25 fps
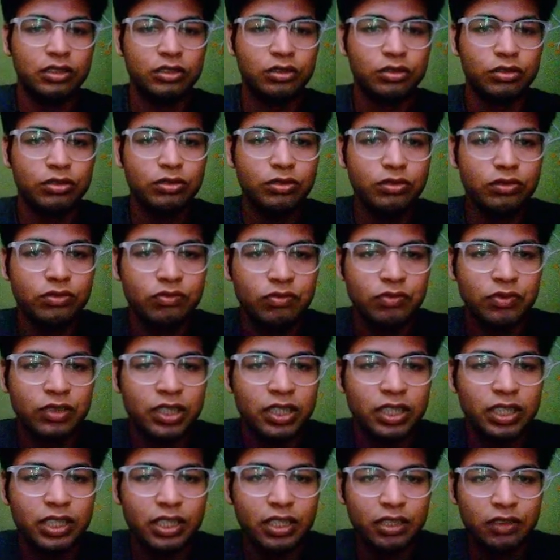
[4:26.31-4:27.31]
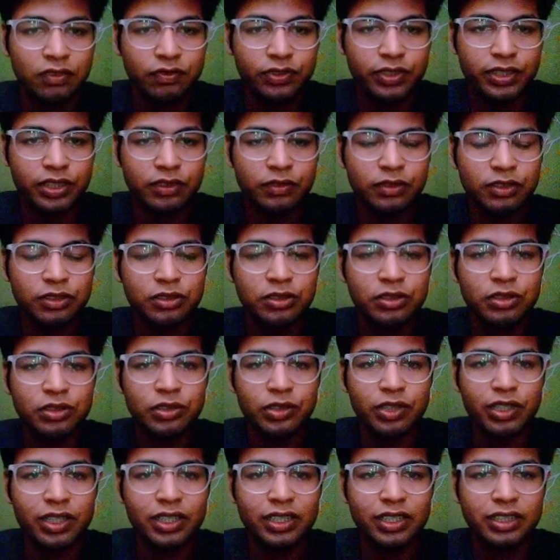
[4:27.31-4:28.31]
So if
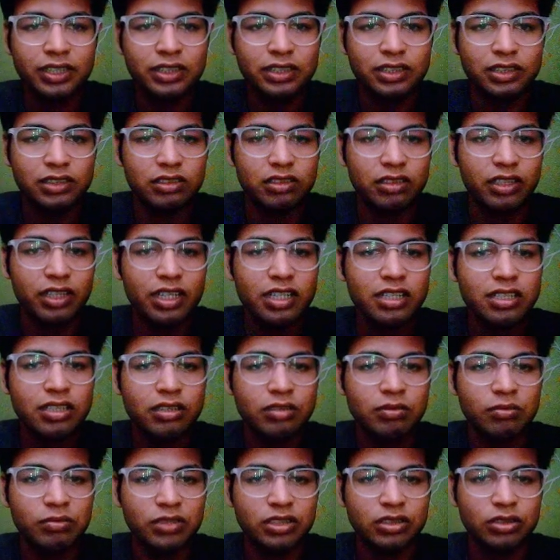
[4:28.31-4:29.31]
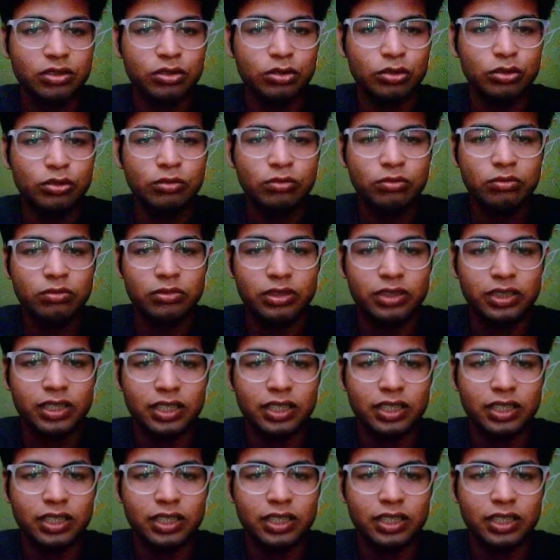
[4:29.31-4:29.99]
request.url is slash means home,